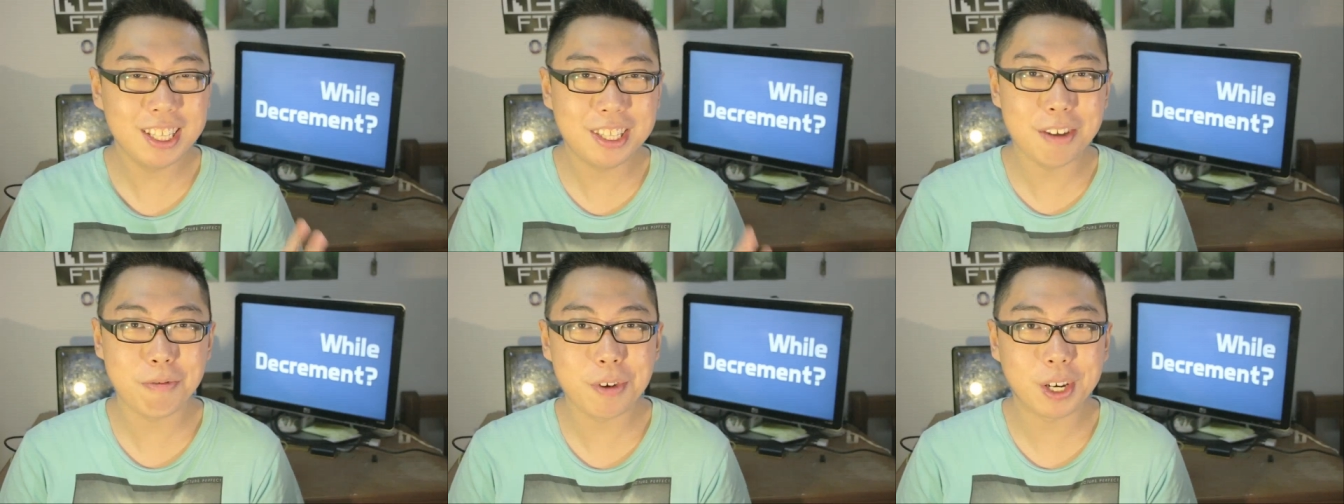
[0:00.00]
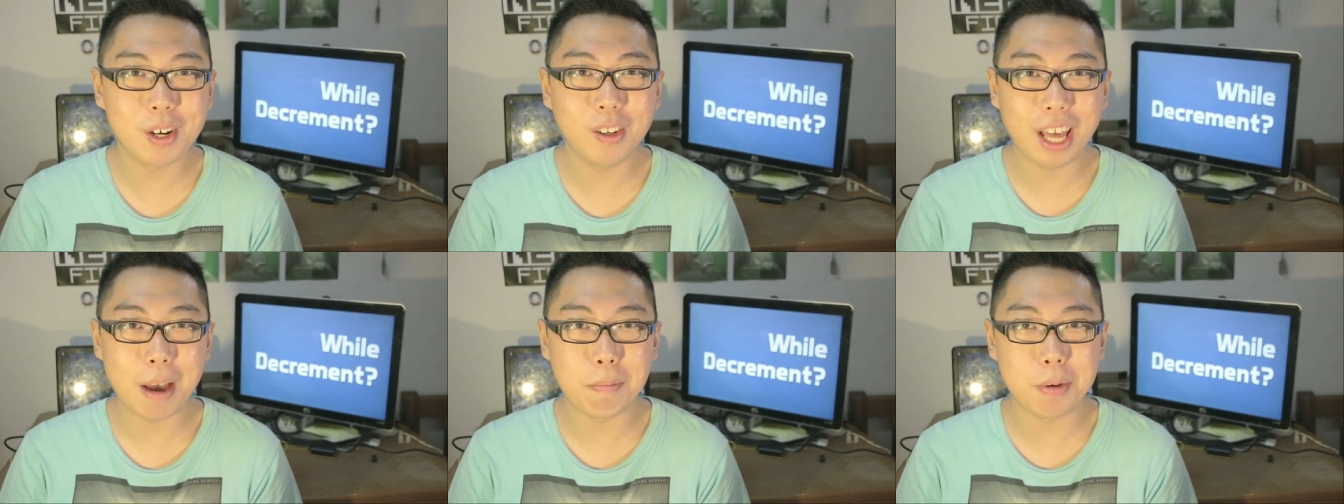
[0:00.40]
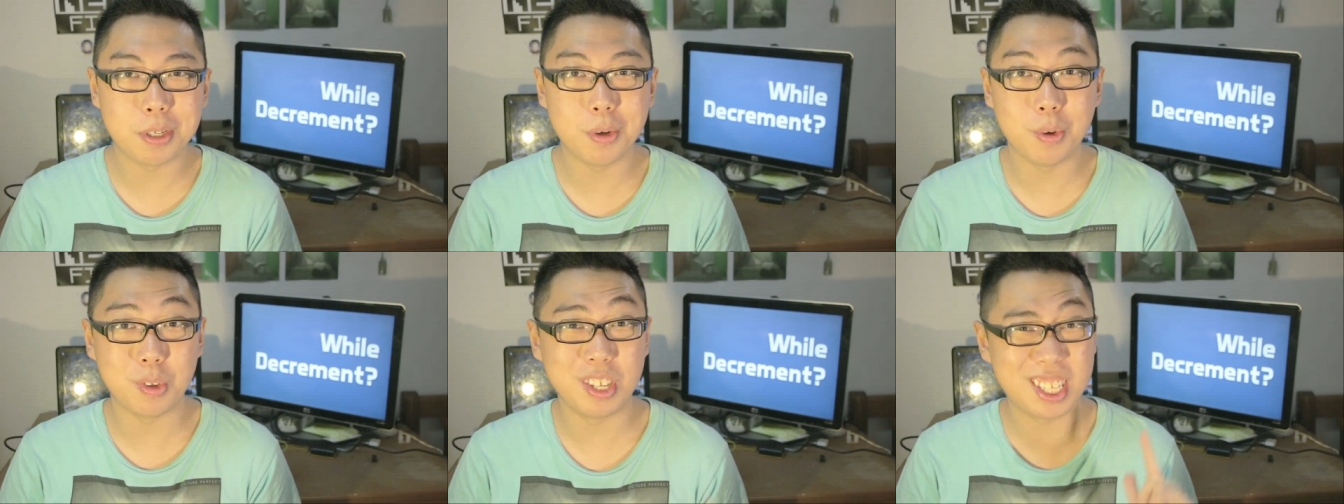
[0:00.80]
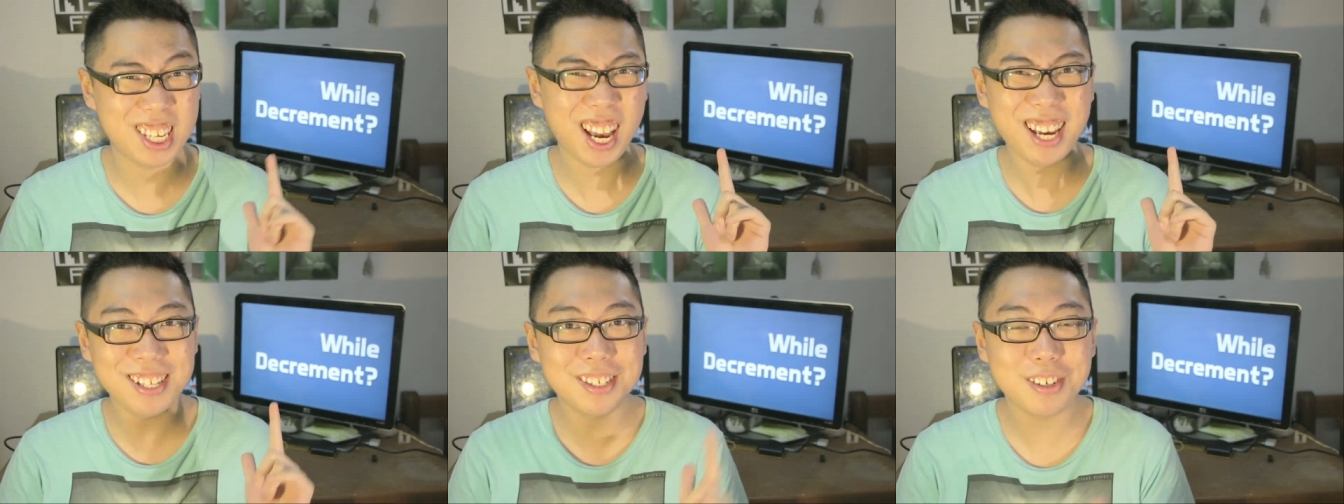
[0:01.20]
difficult episode to
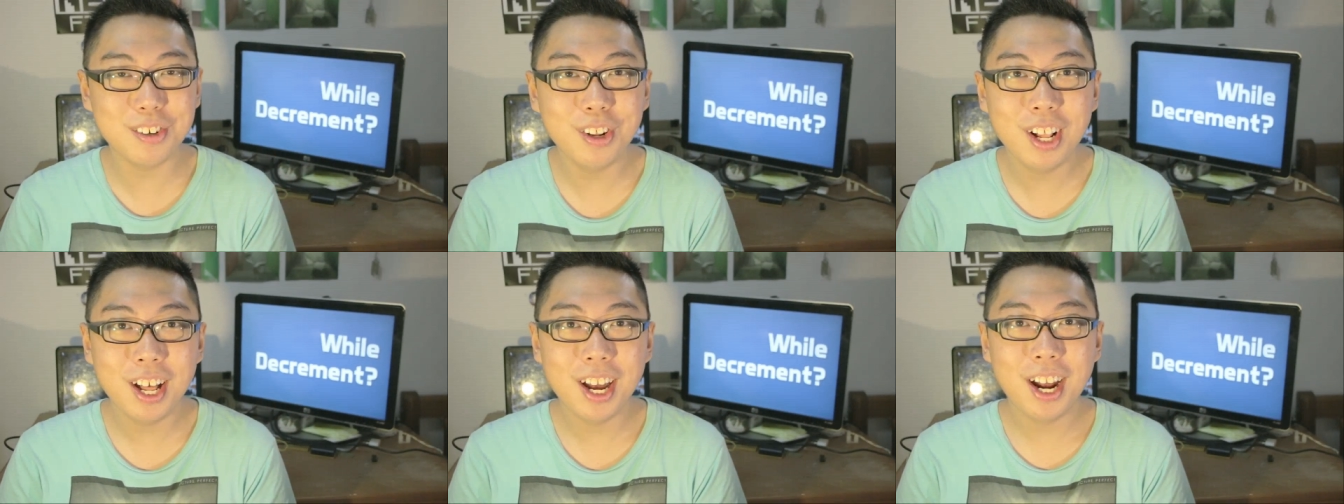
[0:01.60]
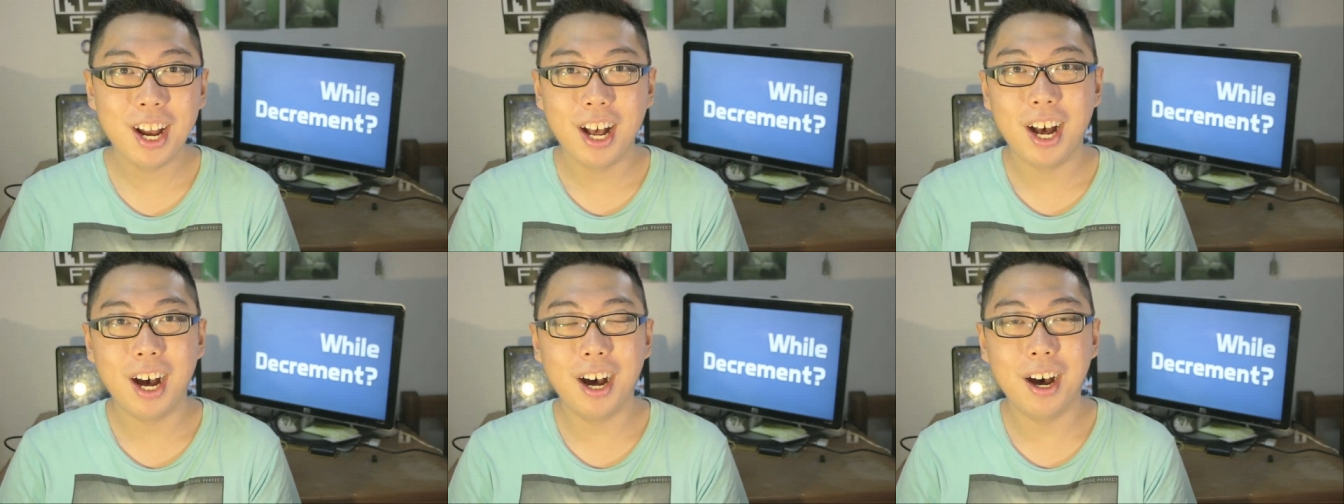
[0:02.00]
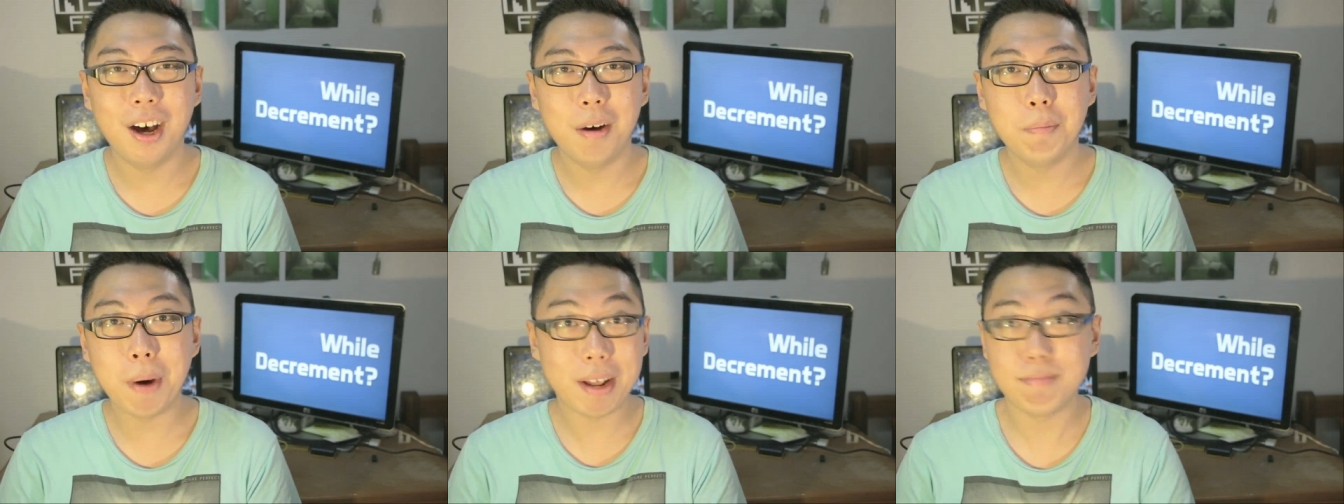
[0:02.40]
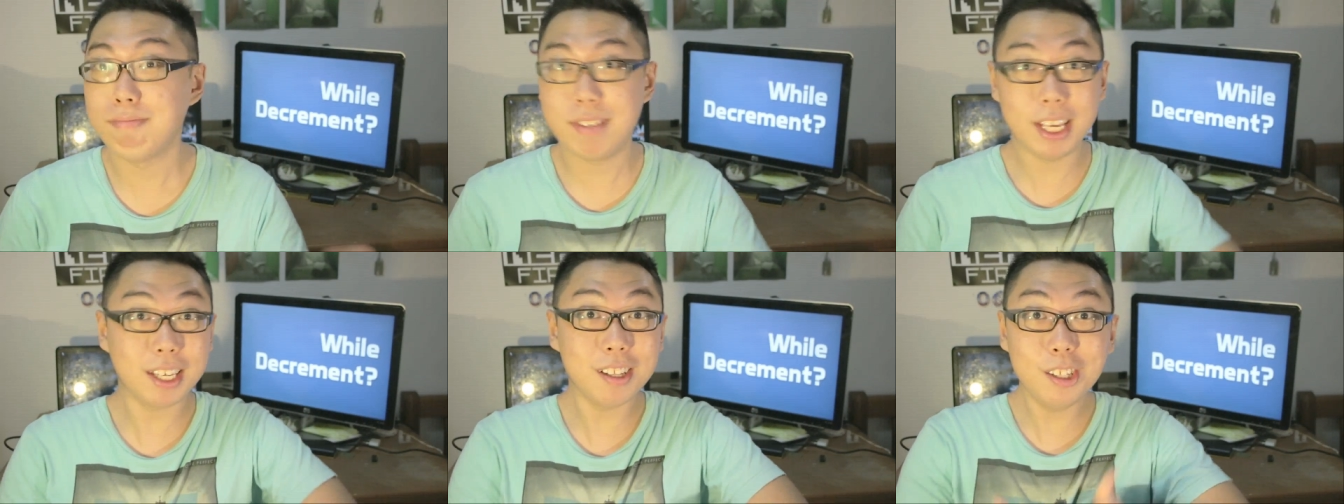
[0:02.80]
title, uh, but
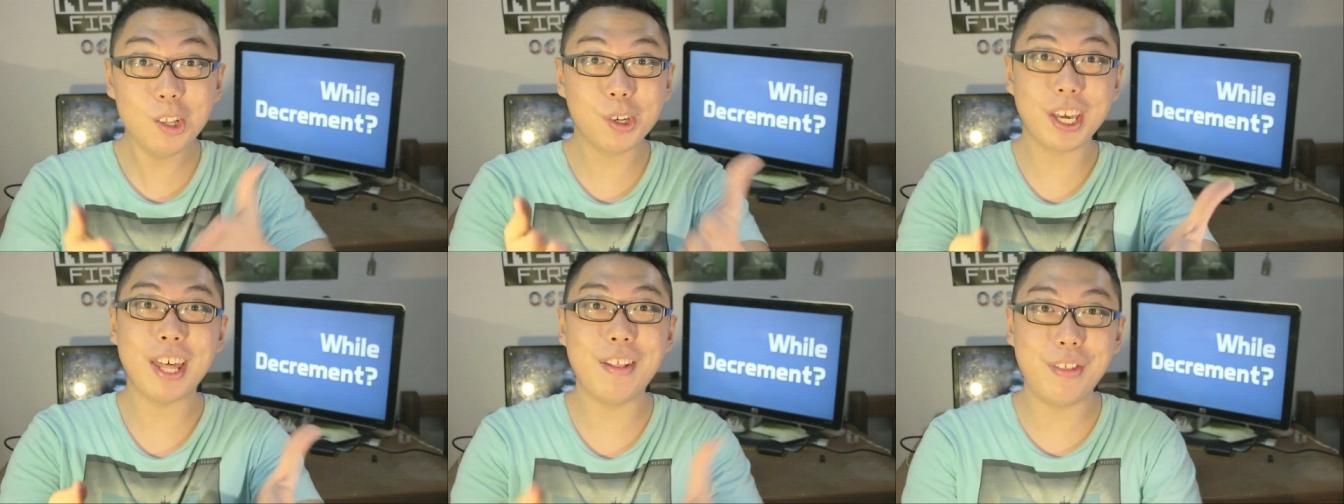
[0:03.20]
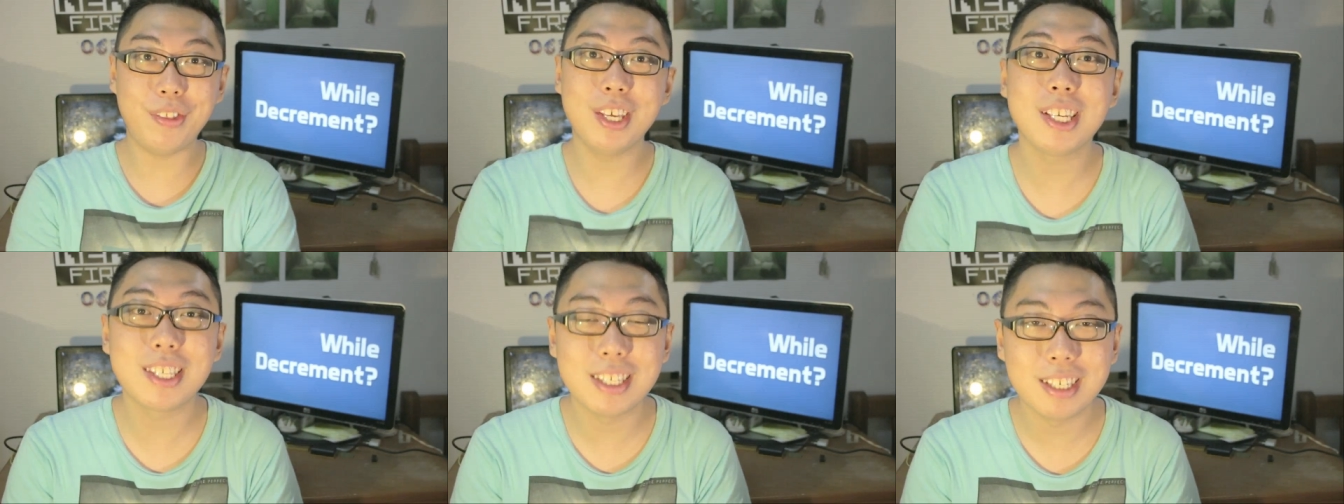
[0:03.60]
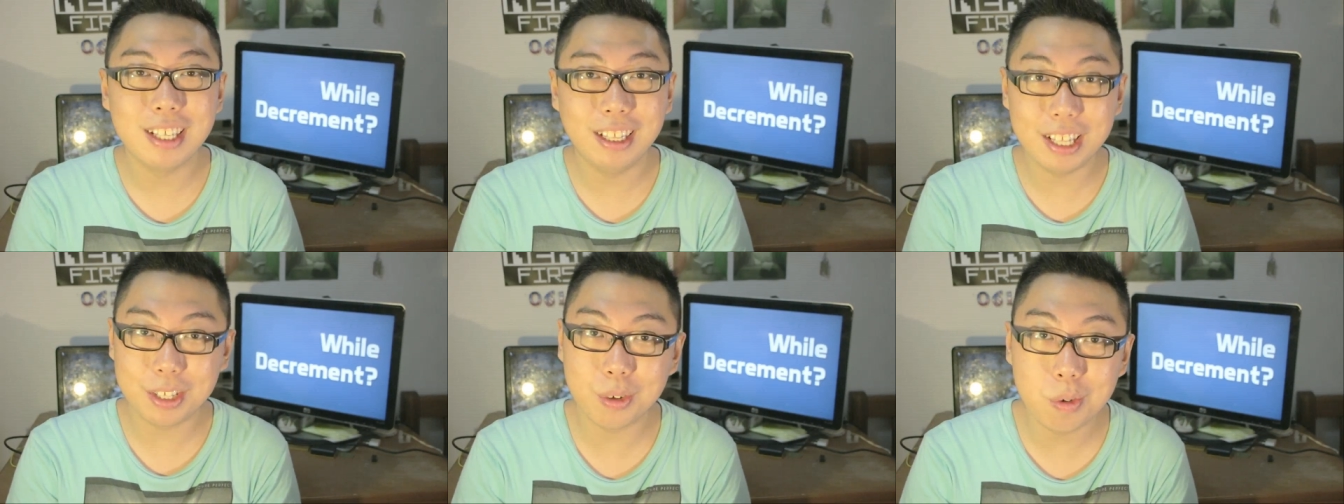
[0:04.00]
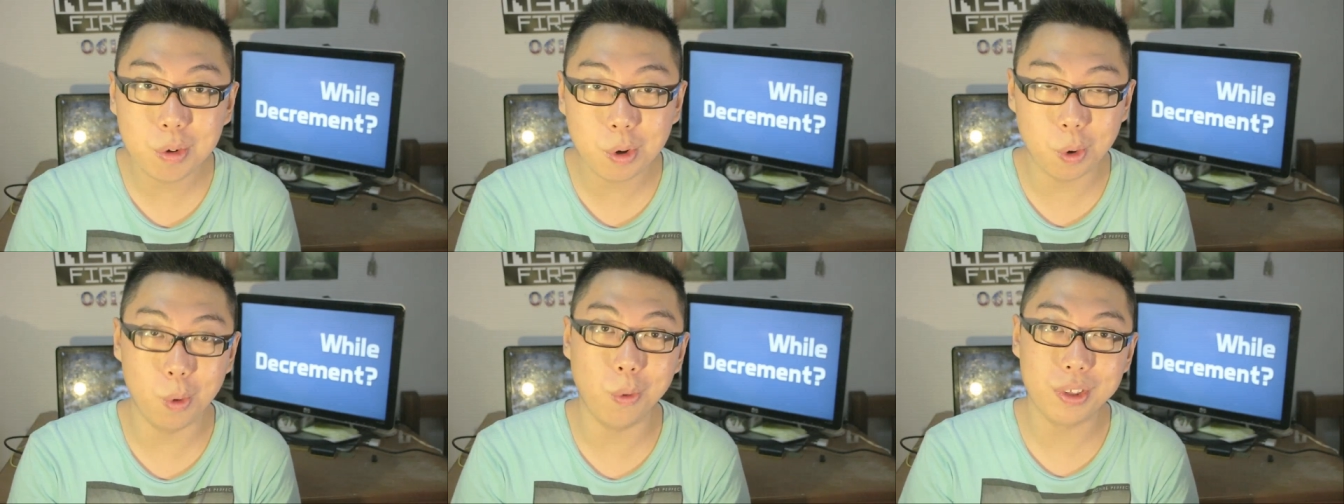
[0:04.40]
take a look at this little
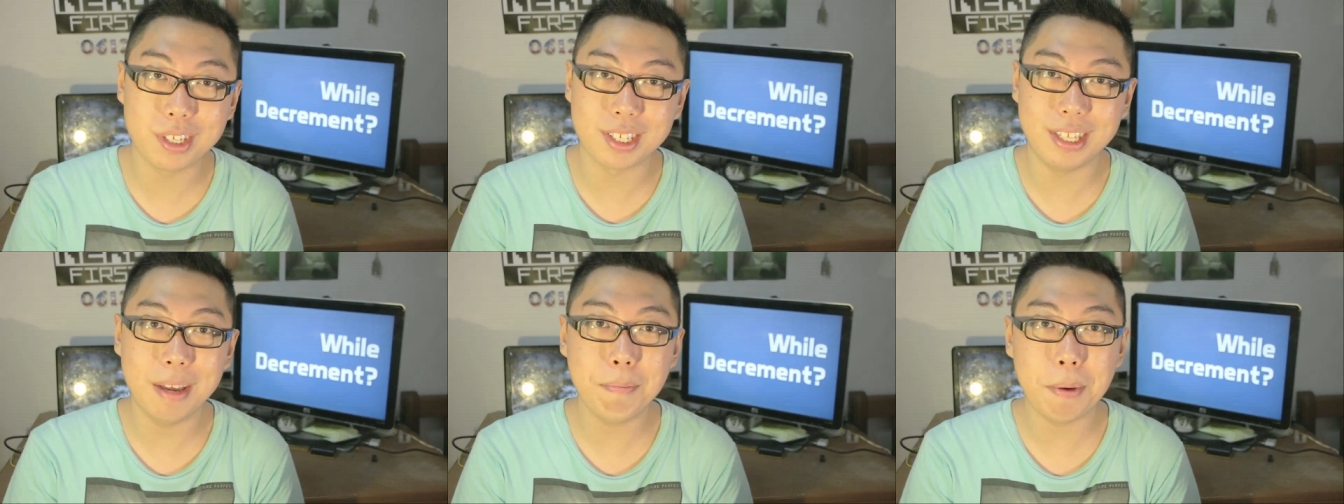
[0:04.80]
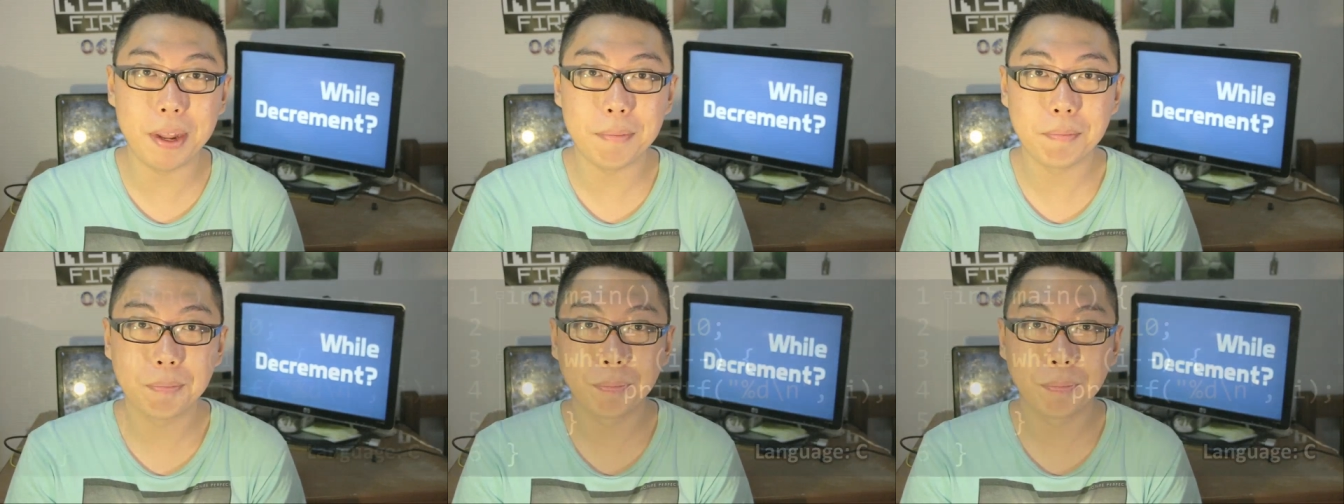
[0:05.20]
code snippet.